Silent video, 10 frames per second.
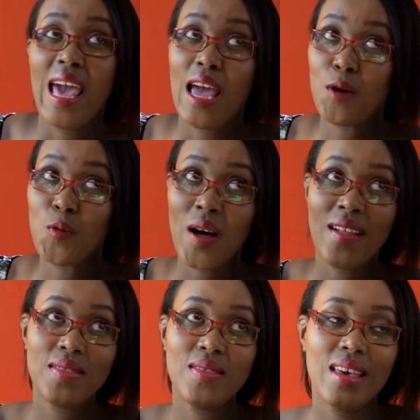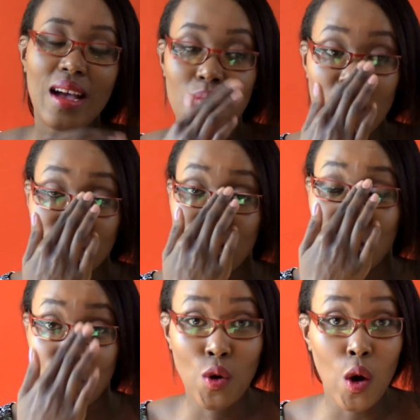And one thing about
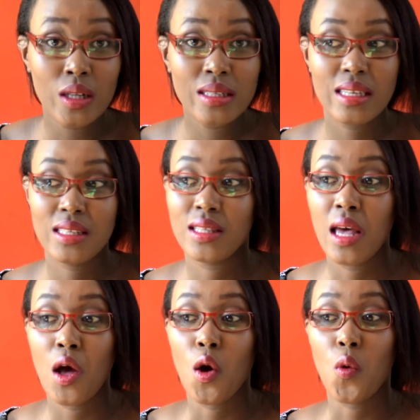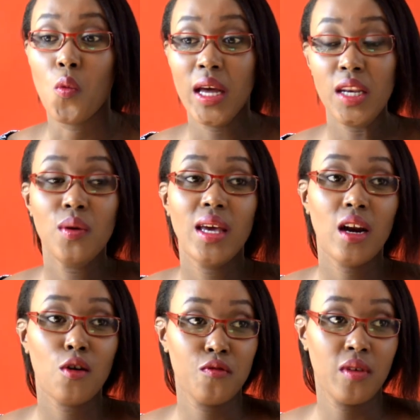strolls is when you
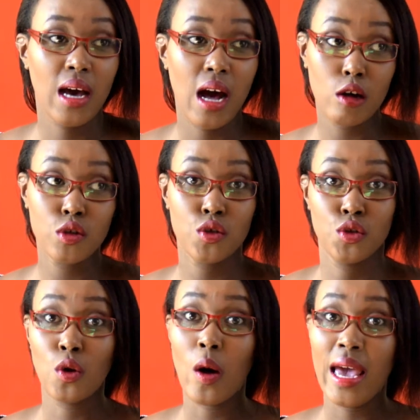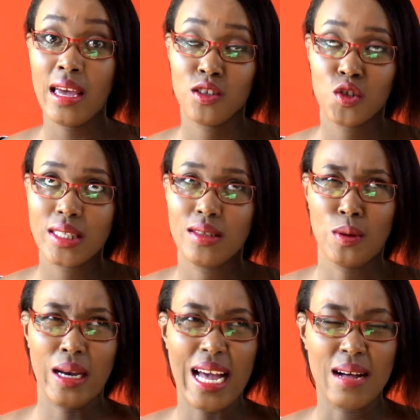get out of the house, you're so energized and
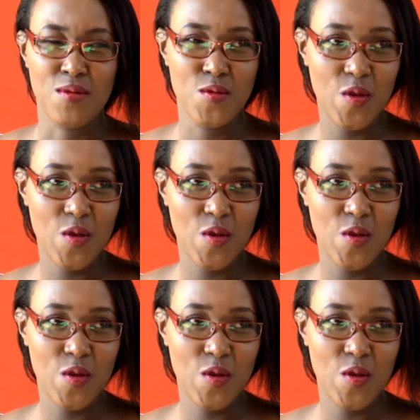you're like, I'm